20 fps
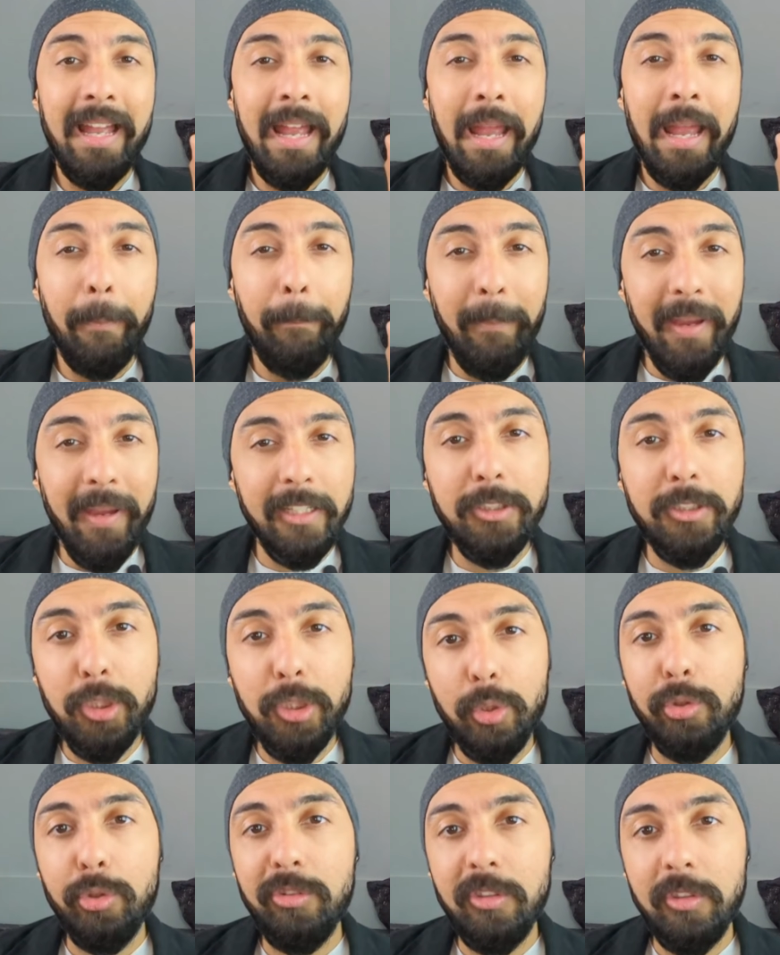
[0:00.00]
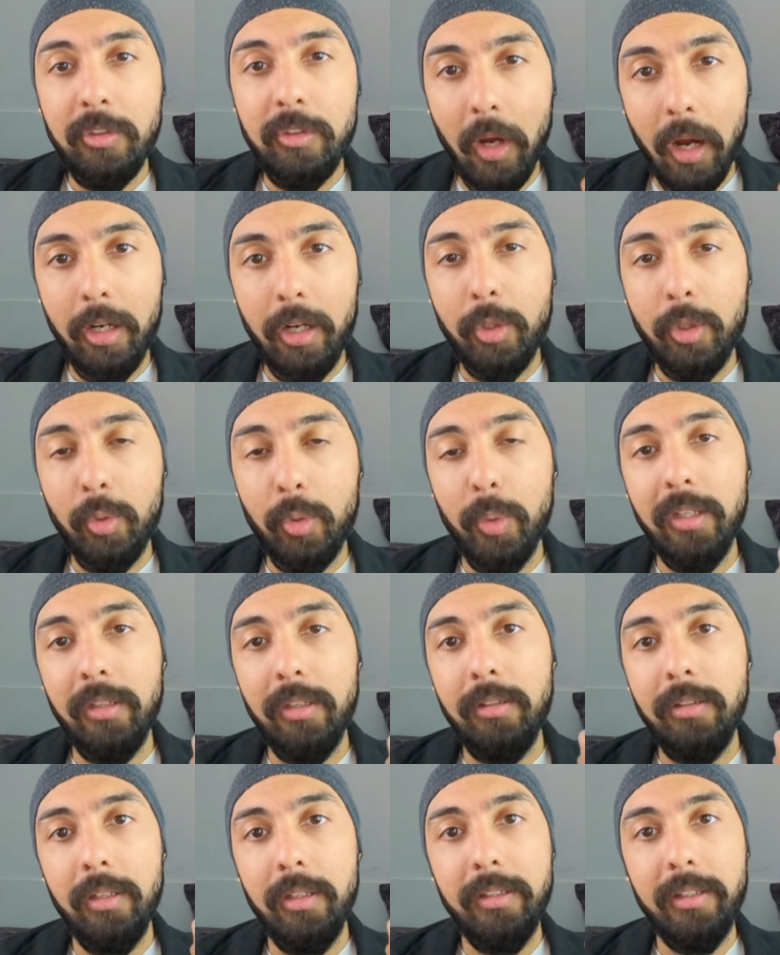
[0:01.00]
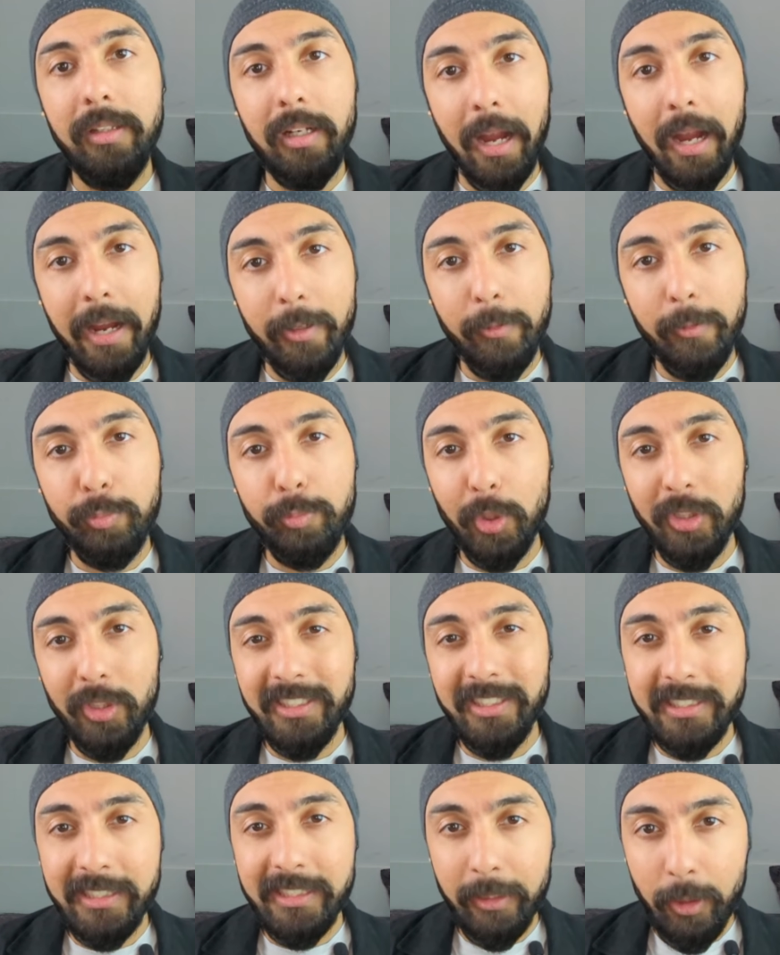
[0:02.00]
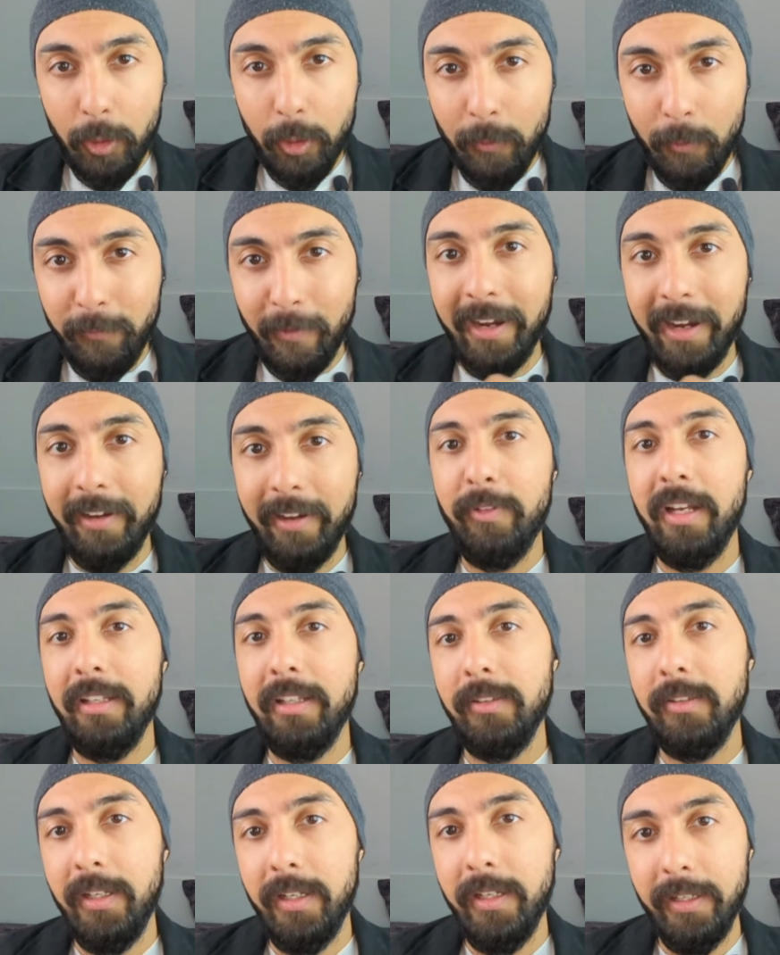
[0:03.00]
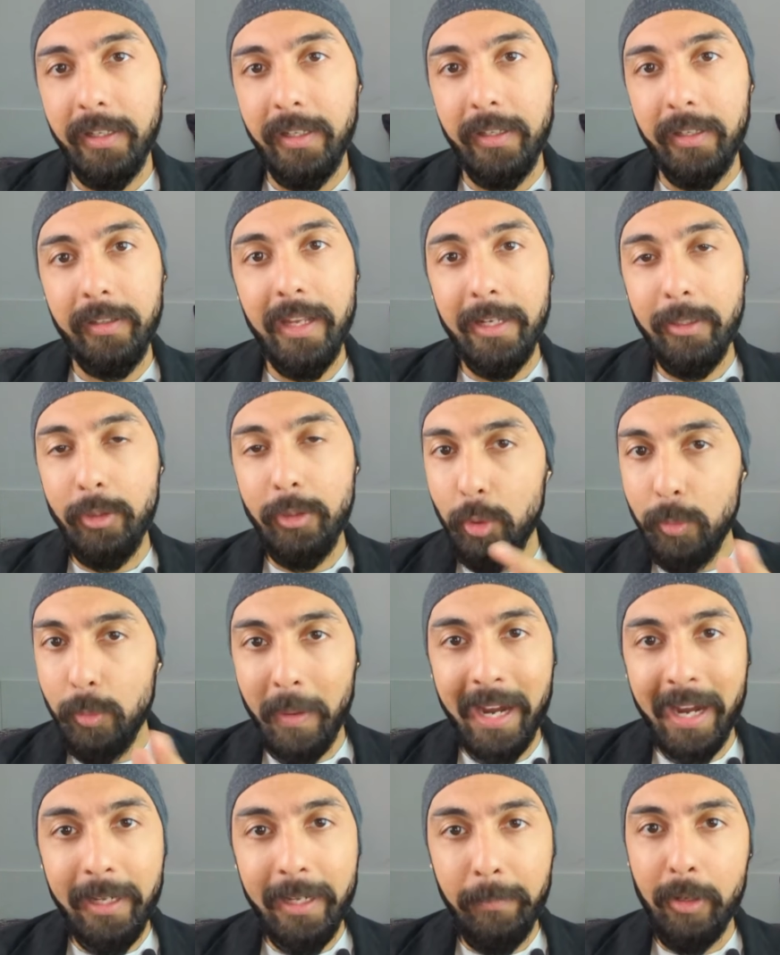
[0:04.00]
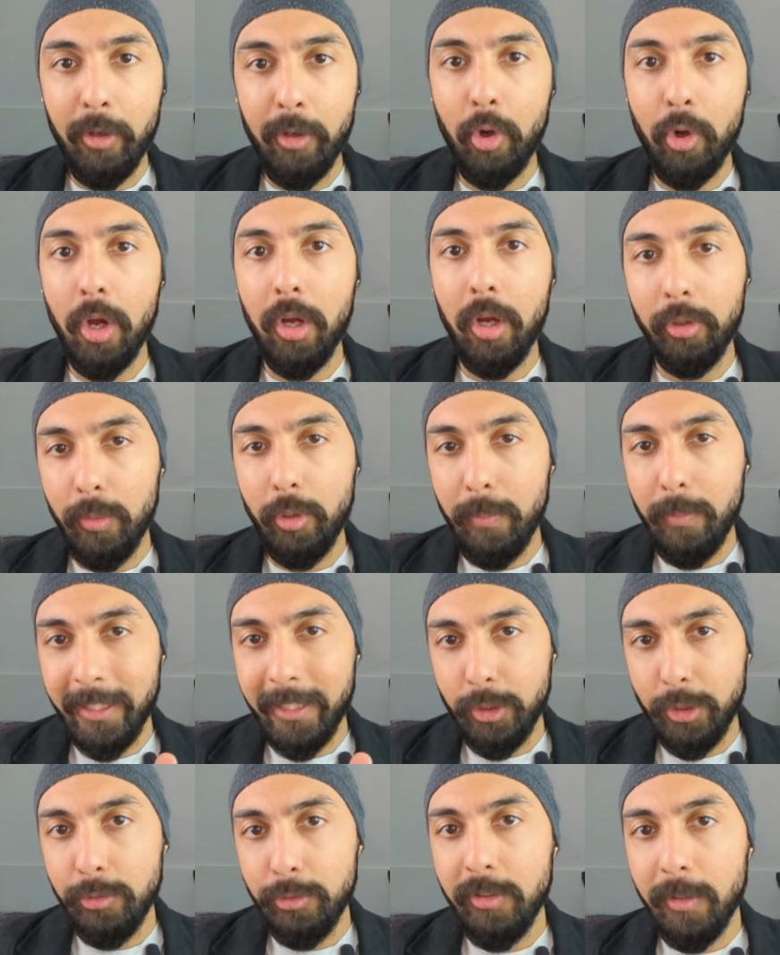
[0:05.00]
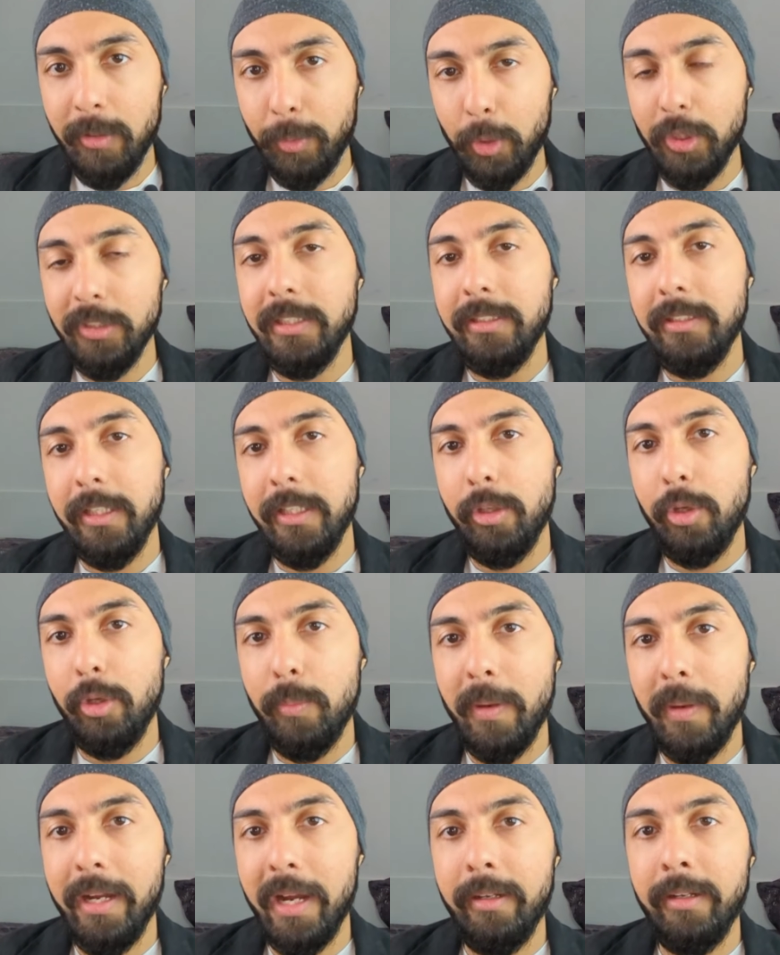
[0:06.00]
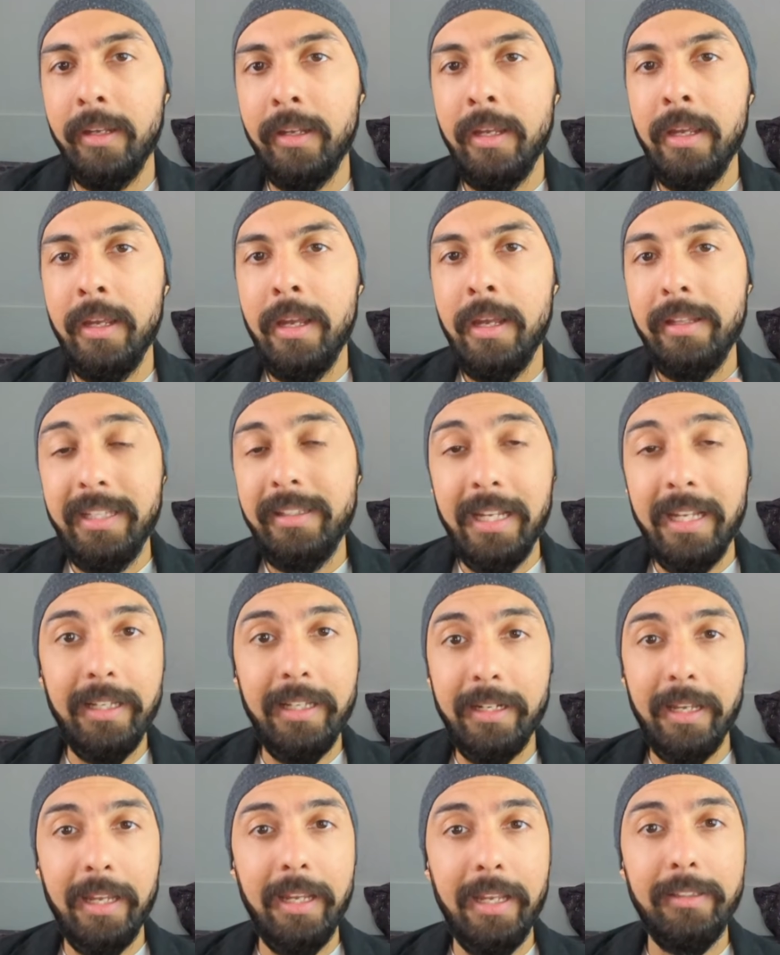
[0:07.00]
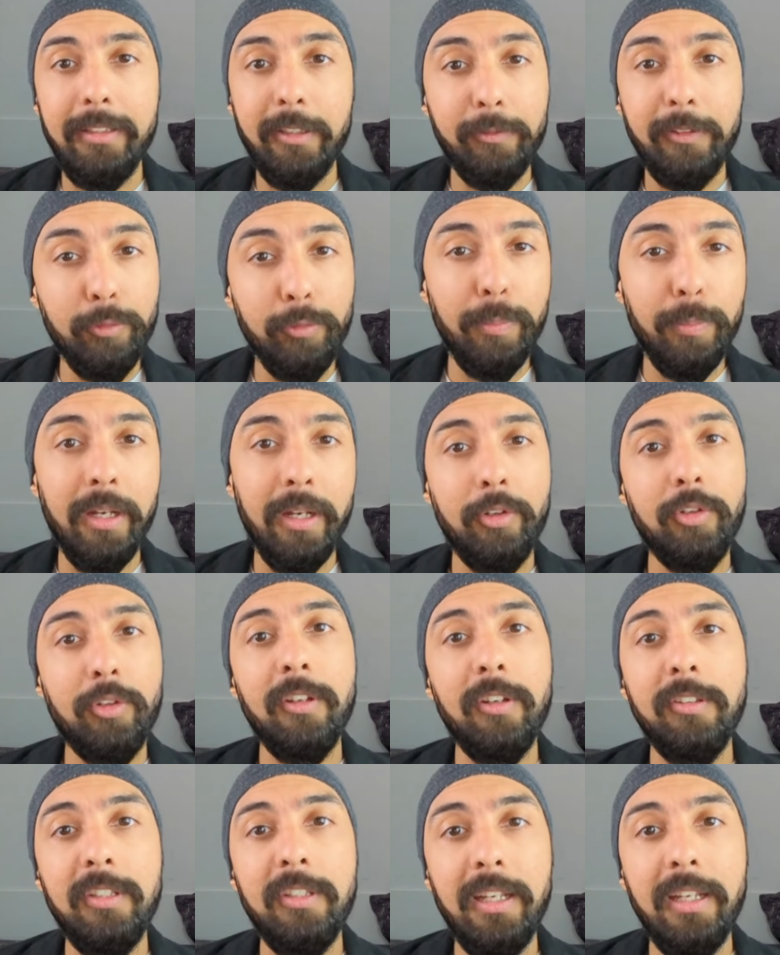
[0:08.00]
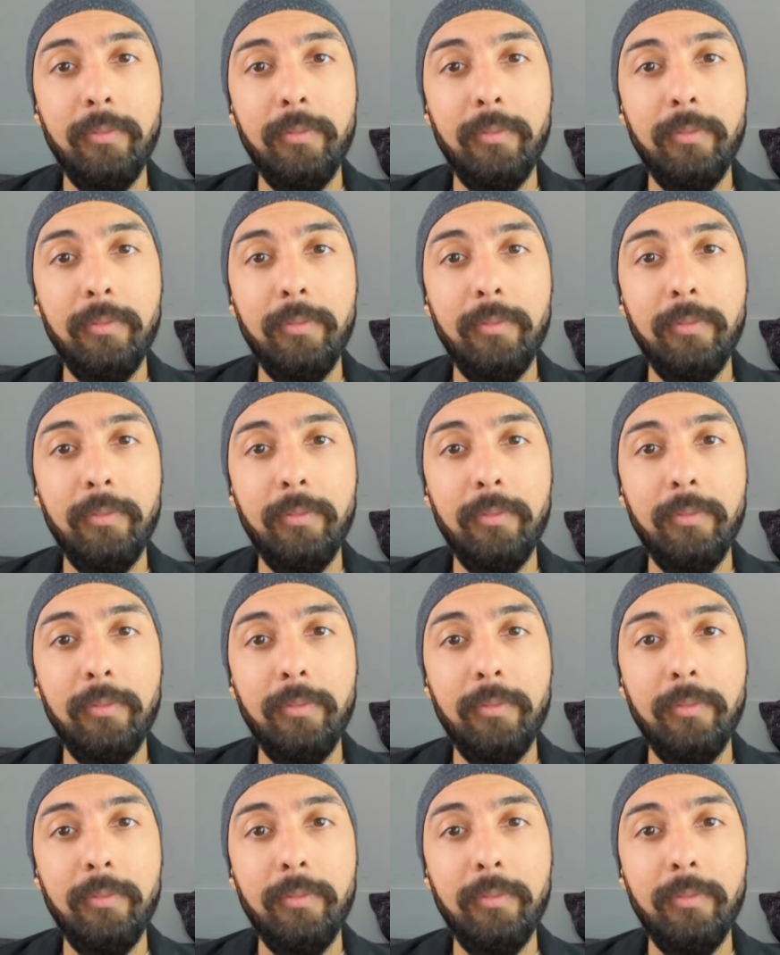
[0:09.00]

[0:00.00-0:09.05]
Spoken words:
Make sure to start with the kind of projects that you find fascinating. And you might be wrong. You might choose a project that you might think that, hey, this would be interesting.